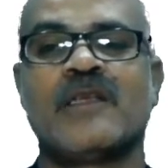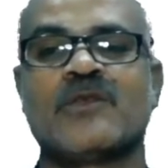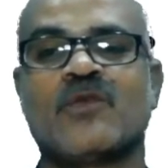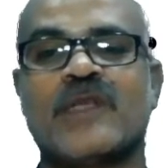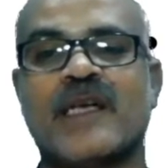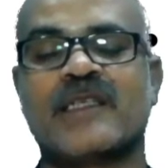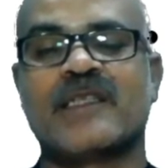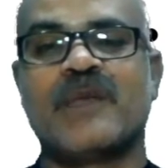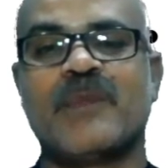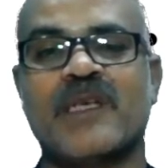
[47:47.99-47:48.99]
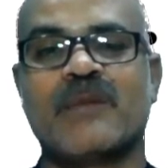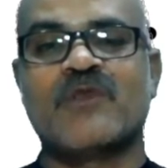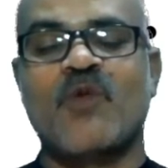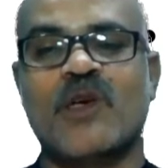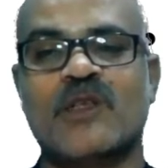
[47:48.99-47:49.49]
so that they
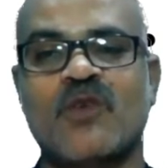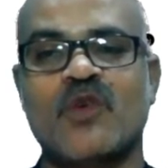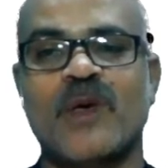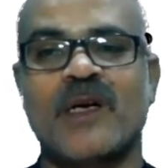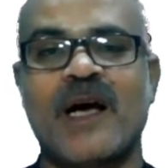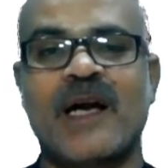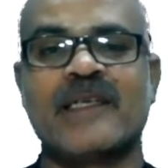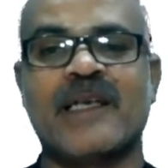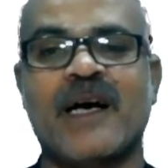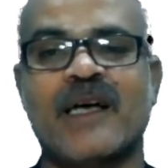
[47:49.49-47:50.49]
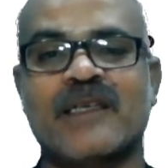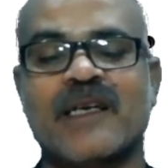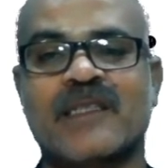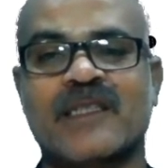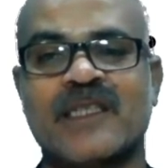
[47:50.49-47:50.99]
becomes water soluble and are
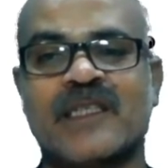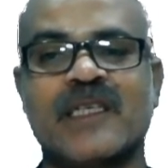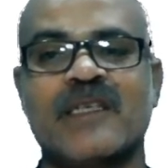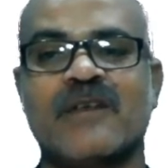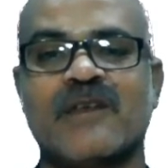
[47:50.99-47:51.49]
excreted